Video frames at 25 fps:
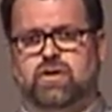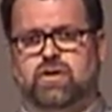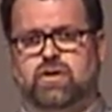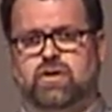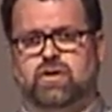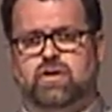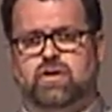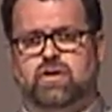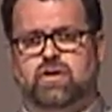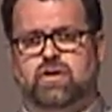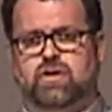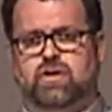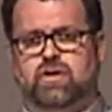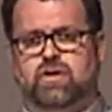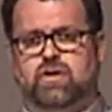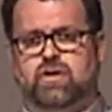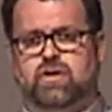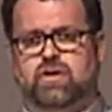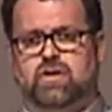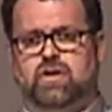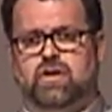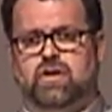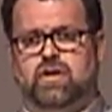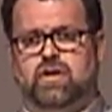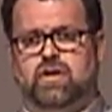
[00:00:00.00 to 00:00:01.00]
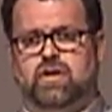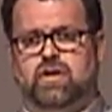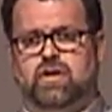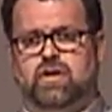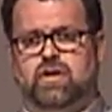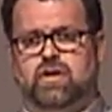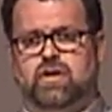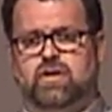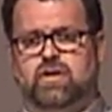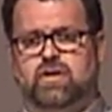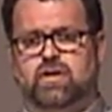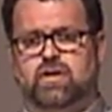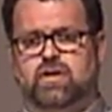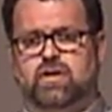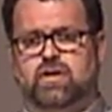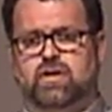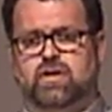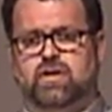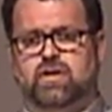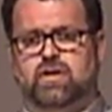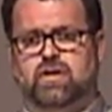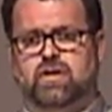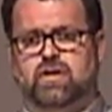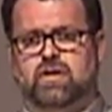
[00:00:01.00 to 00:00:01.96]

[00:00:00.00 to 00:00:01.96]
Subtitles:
[no speech]